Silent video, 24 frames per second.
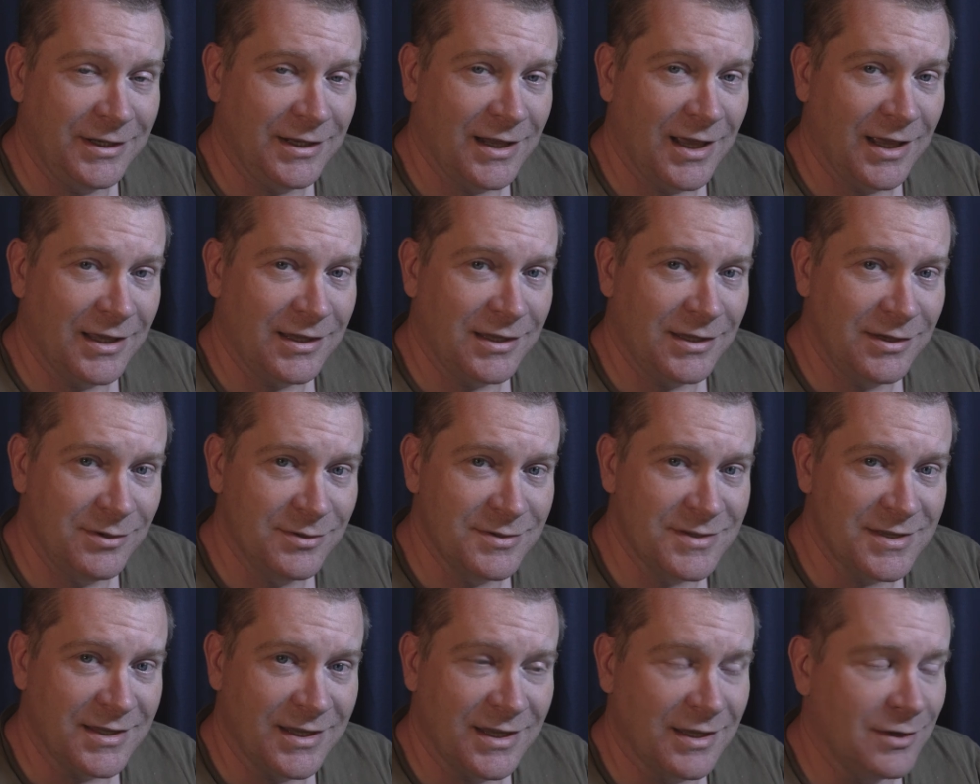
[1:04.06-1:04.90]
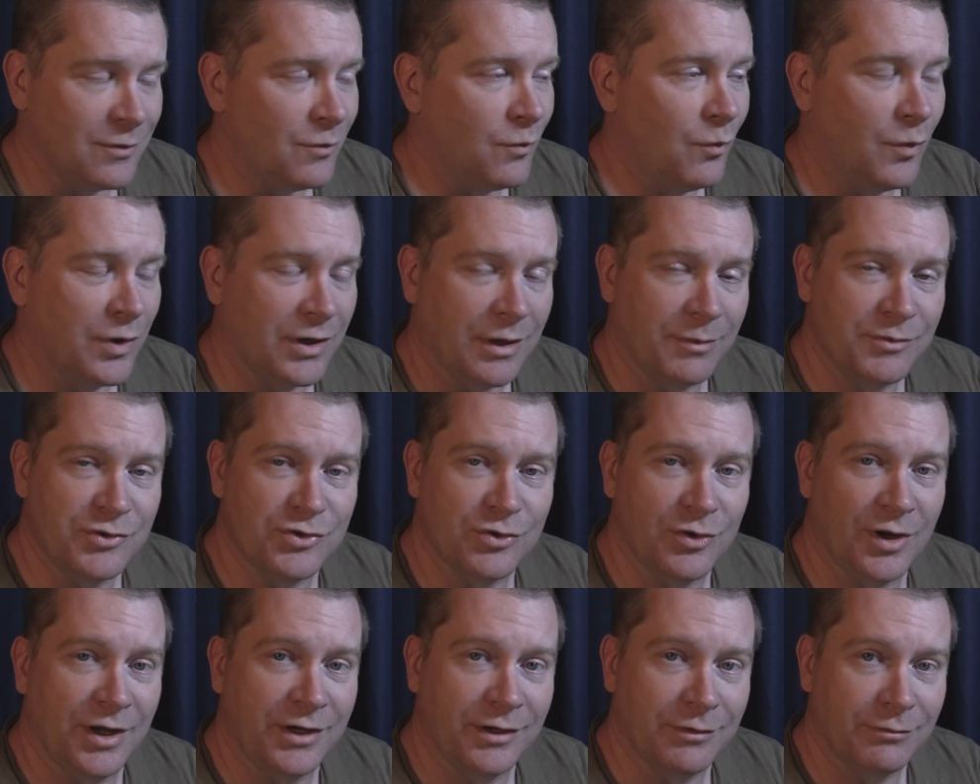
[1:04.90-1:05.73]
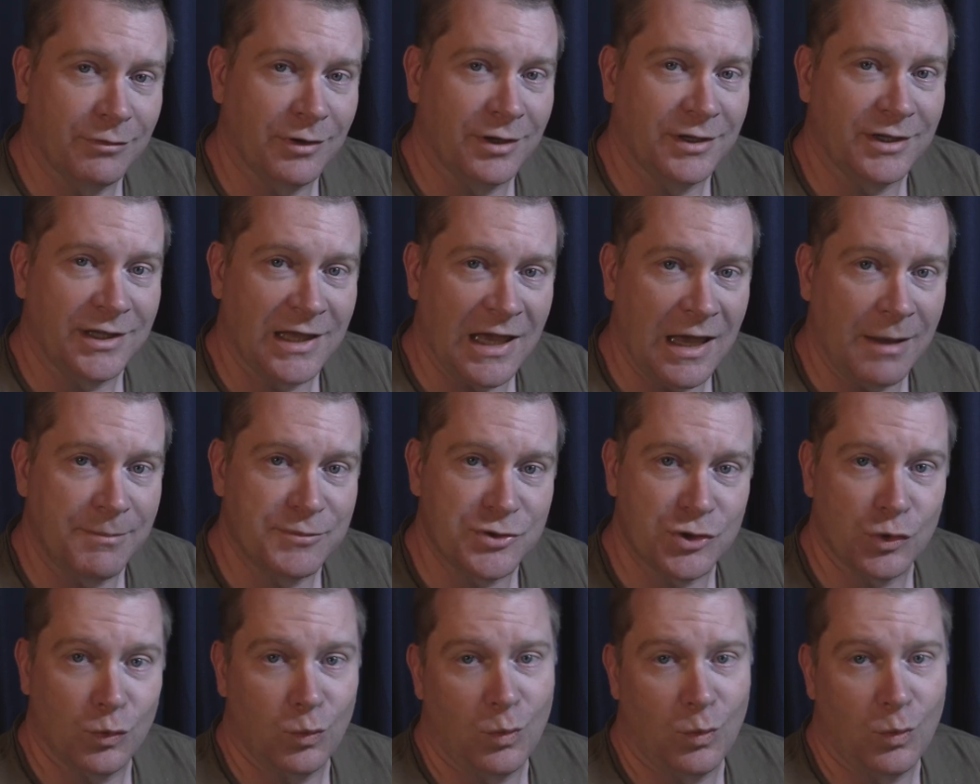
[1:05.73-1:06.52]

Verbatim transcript: not using it when I'm trying to run Capture